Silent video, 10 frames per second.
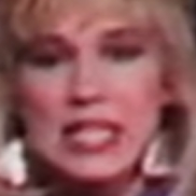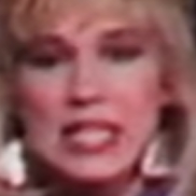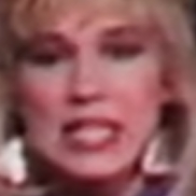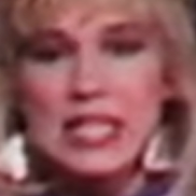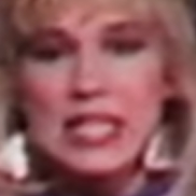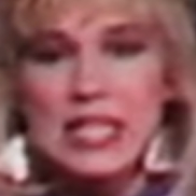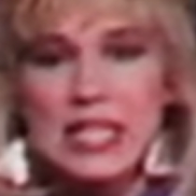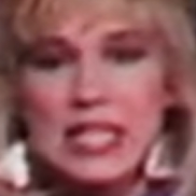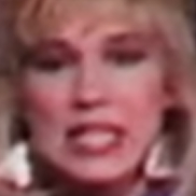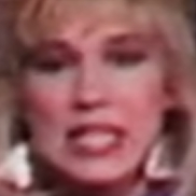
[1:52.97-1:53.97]

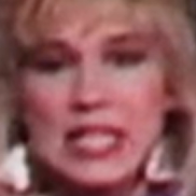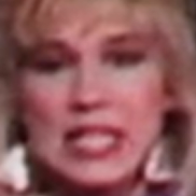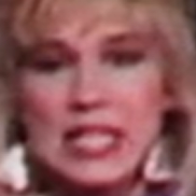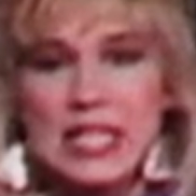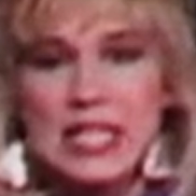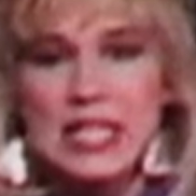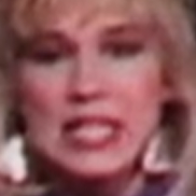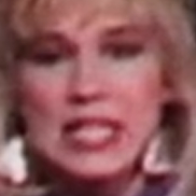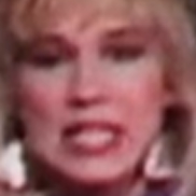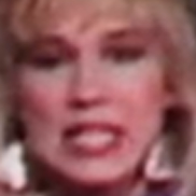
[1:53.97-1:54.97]

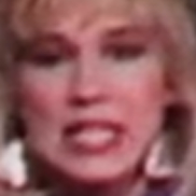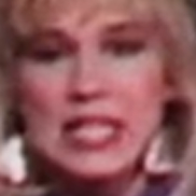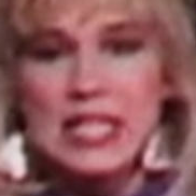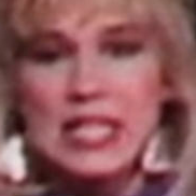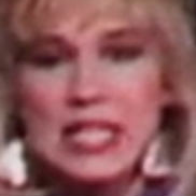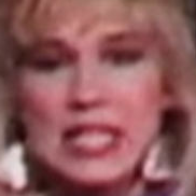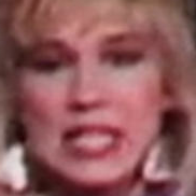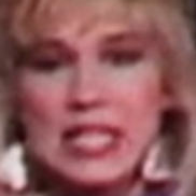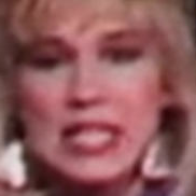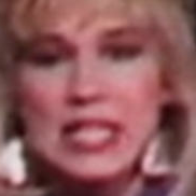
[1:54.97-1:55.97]

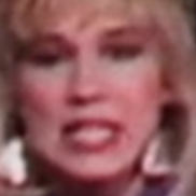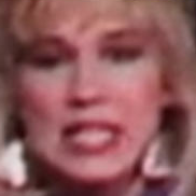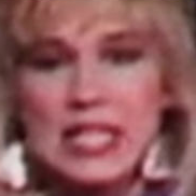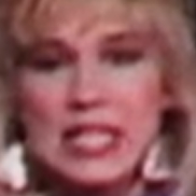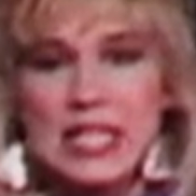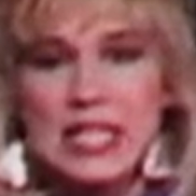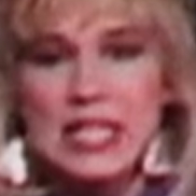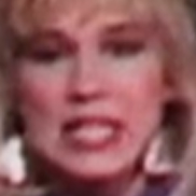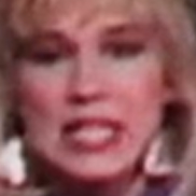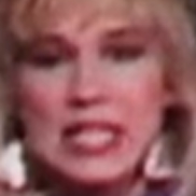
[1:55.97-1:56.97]

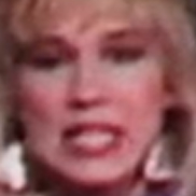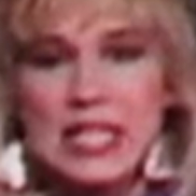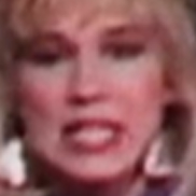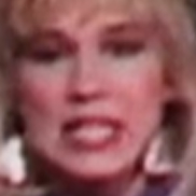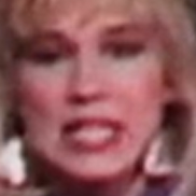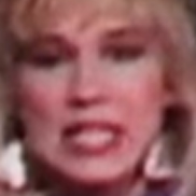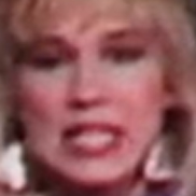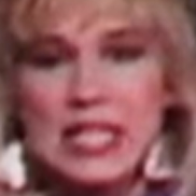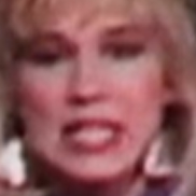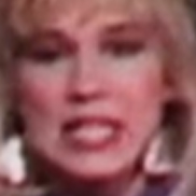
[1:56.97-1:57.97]

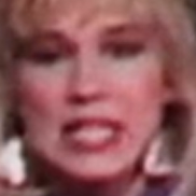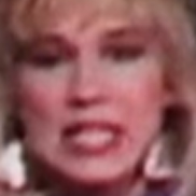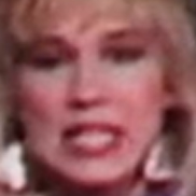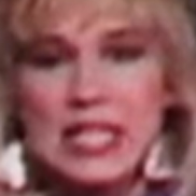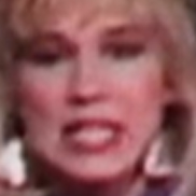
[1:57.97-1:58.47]
(not speaking)